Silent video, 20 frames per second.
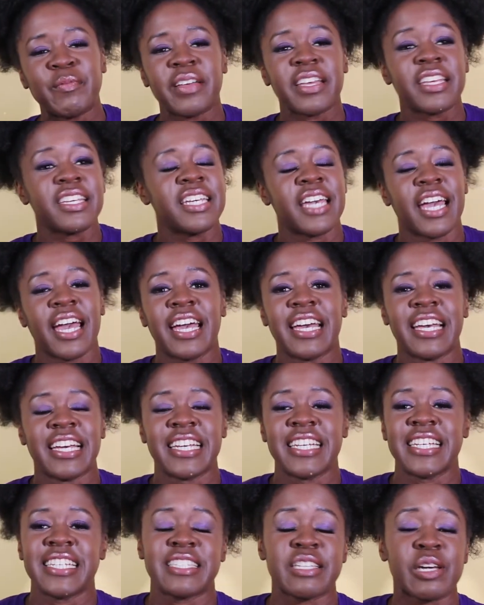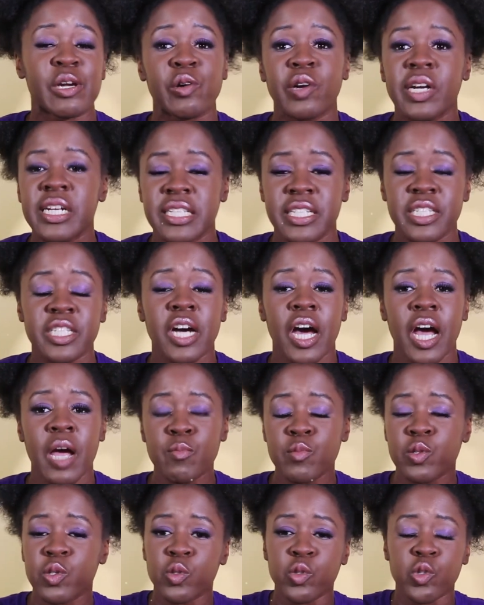Yeah, it's a crazy
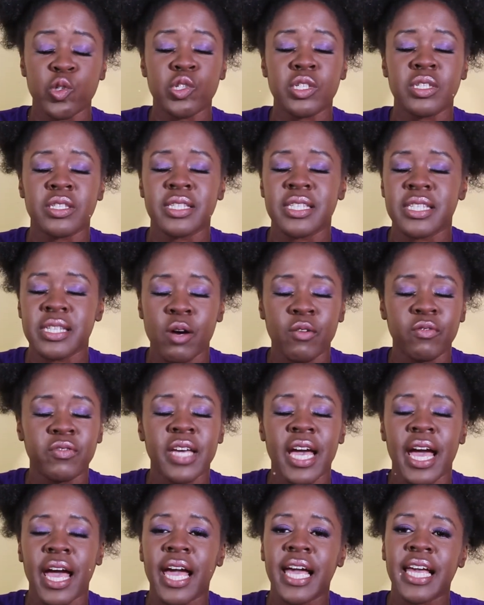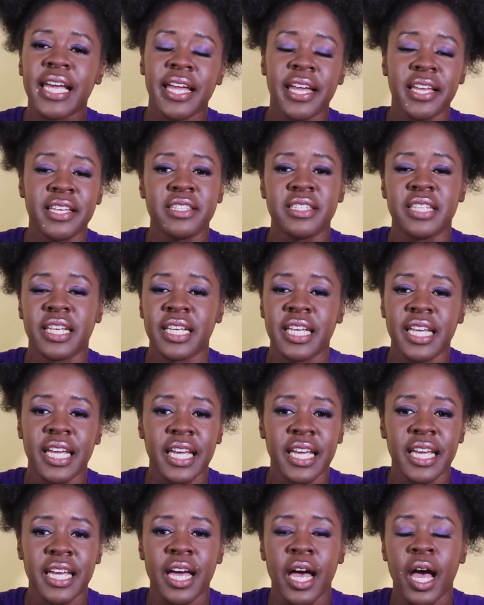time, so just self-care is the
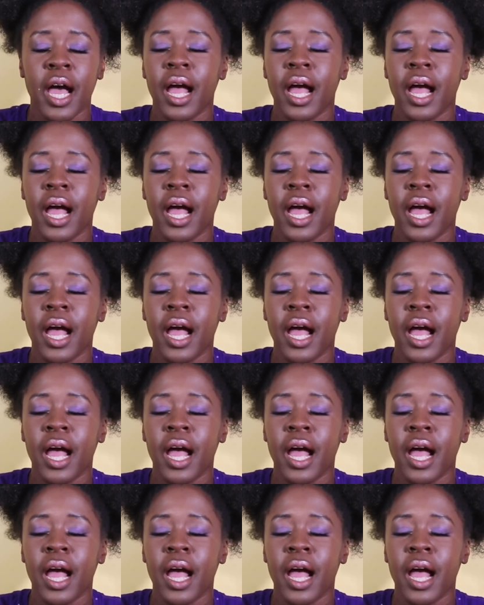key.